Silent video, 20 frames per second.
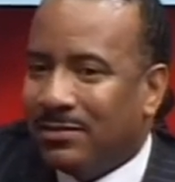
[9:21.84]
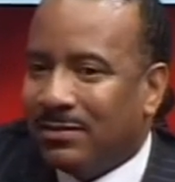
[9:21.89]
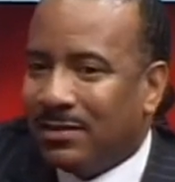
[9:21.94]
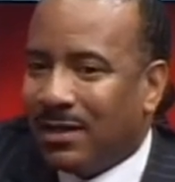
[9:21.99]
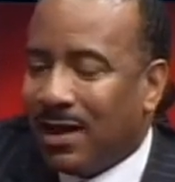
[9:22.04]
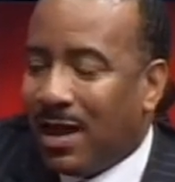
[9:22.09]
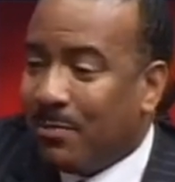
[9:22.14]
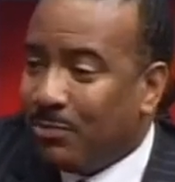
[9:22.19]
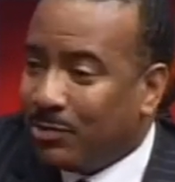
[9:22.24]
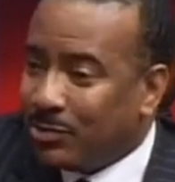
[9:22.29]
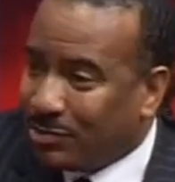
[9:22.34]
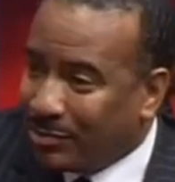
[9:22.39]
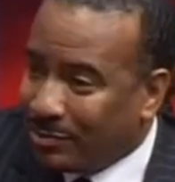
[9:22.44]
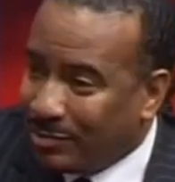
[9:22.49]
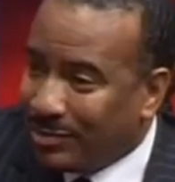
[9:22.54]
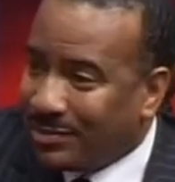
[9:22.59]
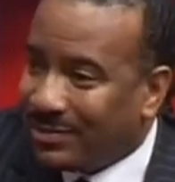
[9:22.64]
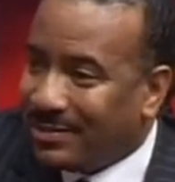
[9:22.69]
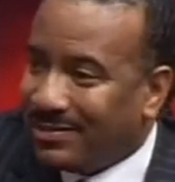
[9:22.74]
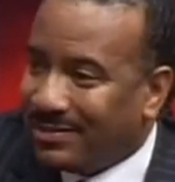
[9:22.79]
The
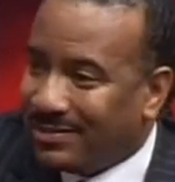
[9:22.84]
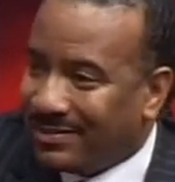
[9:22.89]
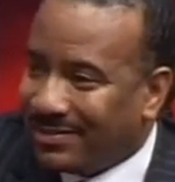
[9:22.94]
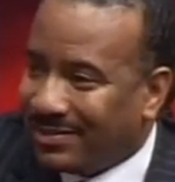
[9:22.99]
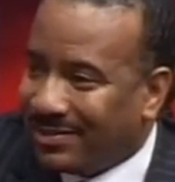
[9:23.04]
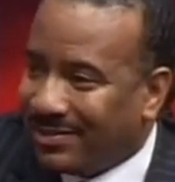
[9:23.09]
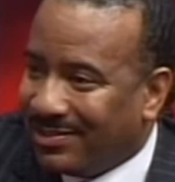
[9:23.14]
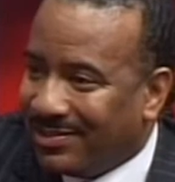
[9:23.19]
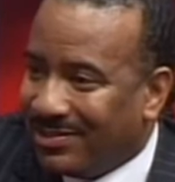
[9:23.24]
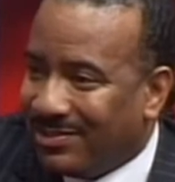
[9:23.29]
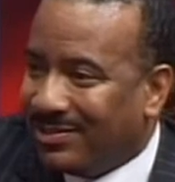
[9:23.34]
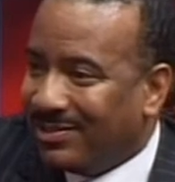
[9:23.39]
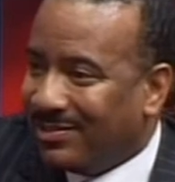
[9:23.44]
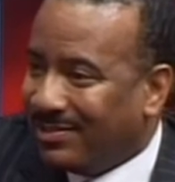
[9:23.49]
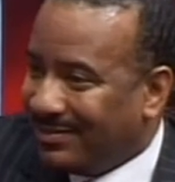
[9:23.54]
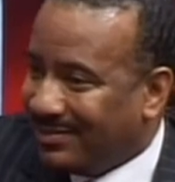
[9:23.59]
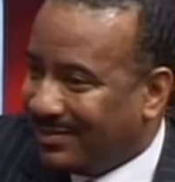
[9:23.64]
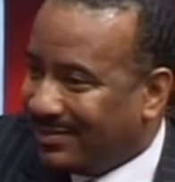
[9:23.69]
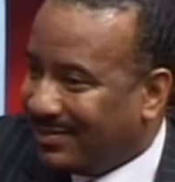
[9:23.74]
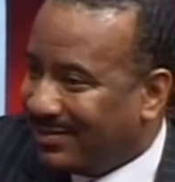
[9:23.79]
opportunities are here.
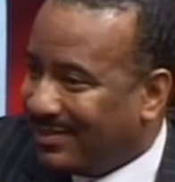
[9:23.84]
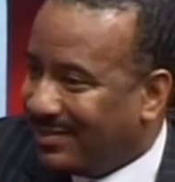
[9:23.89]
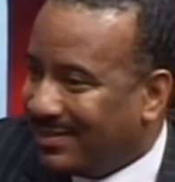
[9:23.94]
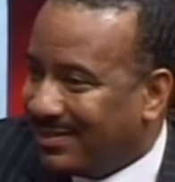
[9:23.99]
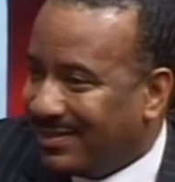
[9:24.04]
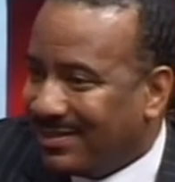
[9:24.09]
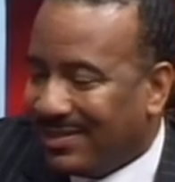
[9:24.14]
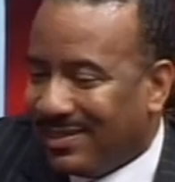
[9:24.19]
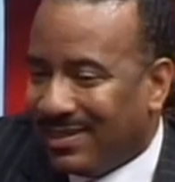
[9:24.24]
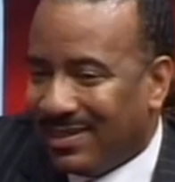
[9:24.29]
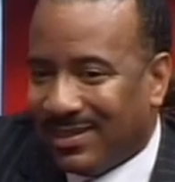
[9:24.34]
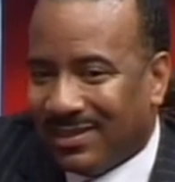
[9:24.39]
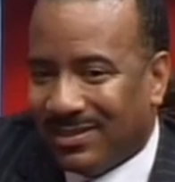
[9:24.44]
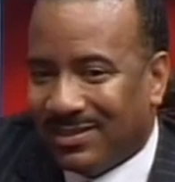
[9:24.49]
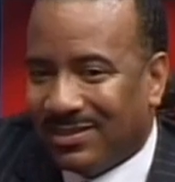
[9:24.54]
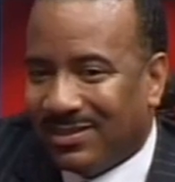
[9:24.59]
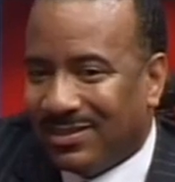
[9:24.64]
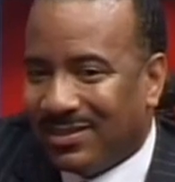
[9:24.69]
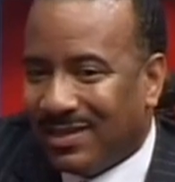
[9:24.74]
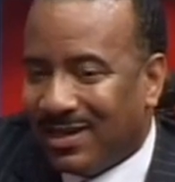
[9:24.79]

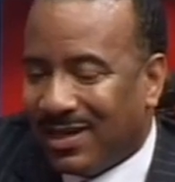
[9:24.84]
And